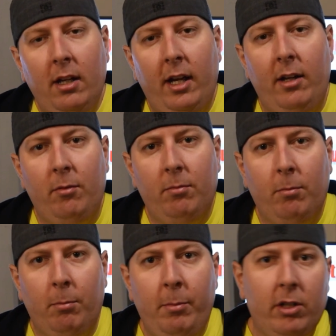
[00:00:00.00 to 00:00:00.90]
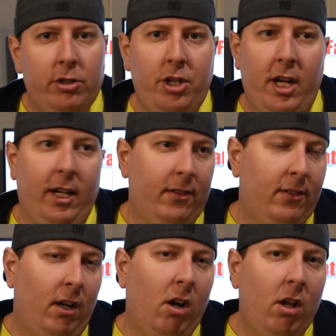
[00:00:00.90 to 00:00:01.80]

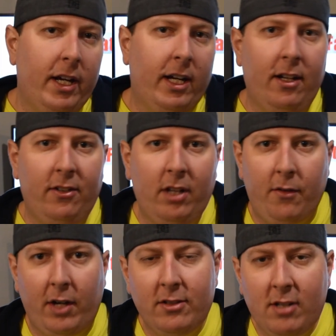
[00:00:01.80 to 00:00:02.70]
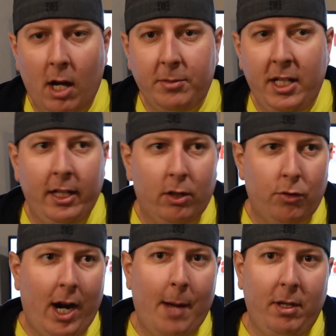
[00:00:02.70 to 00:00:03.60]
milkshakes and all that kind of stuff. I stopped eating
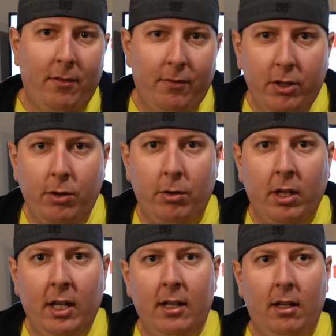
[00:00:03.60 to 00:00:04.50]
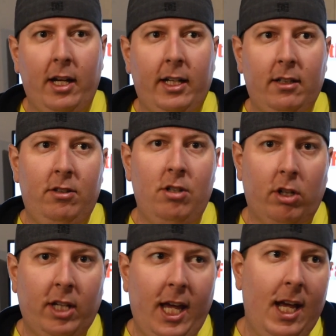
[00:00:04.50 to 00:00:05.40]
crappy food, like
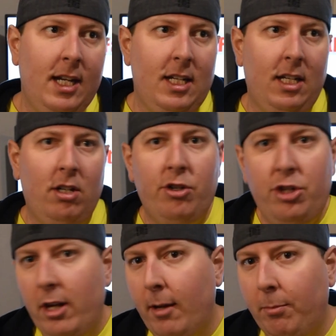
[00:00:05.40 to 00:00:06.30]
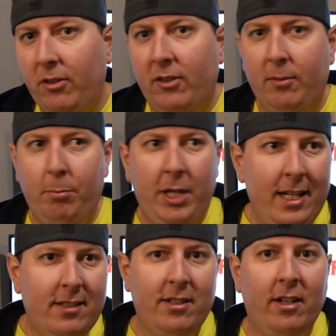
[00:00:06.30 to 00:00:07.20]
your candy, your chips,
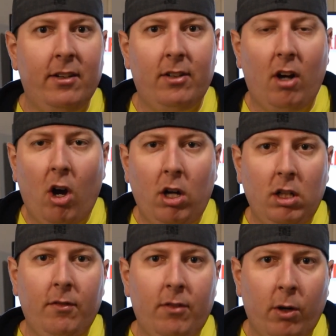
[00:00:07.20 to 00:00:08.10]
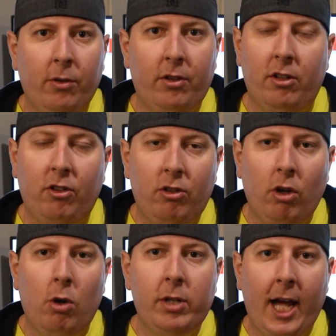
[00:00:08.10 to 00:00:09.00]
pizzas. All of those are
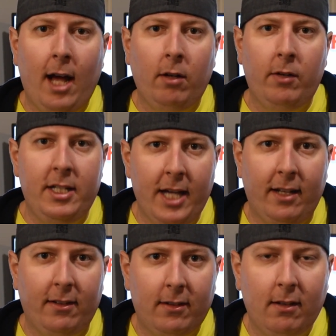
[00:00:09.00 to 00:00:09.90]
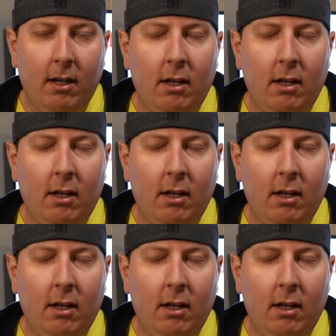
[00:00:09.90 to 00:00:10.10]
so calorie dense.